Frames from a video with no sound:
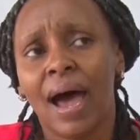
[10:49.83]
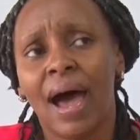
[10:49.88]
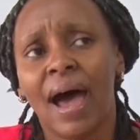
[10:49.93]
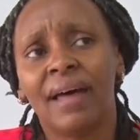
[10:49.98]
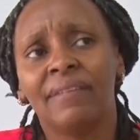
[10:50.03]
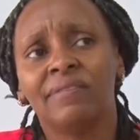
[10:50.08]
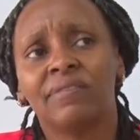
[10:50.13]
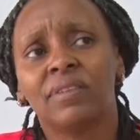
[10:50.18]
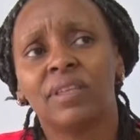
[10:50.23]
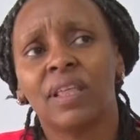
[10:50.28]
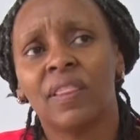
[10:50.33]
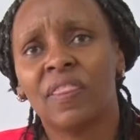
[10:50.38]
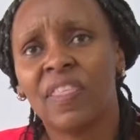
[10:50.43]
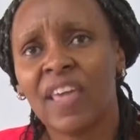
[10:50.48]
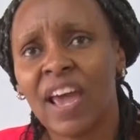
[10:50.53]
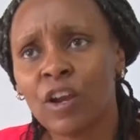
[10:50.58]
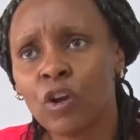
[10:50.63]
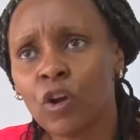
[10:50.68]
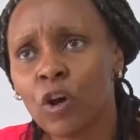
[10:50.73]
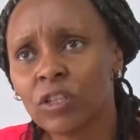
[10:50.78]
and we
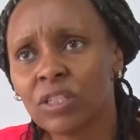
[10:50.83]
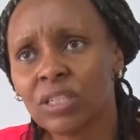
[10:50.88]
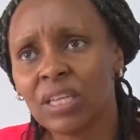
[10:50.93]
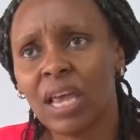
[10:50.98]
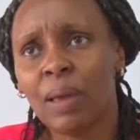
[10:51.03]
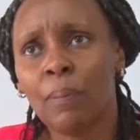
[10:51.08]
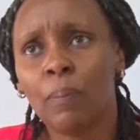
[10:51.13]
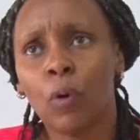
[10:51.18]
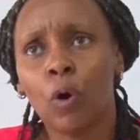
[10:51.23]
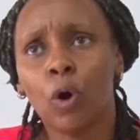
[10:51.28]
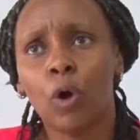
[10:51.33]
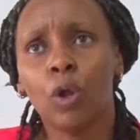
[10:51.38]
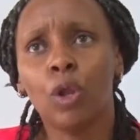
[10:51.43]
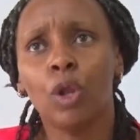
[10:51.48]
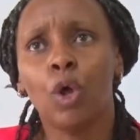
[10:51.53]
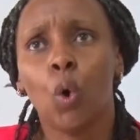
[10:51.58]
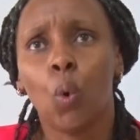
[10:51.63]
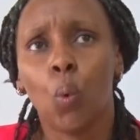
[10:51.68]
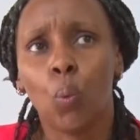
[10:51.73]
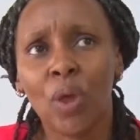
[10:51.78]
are not able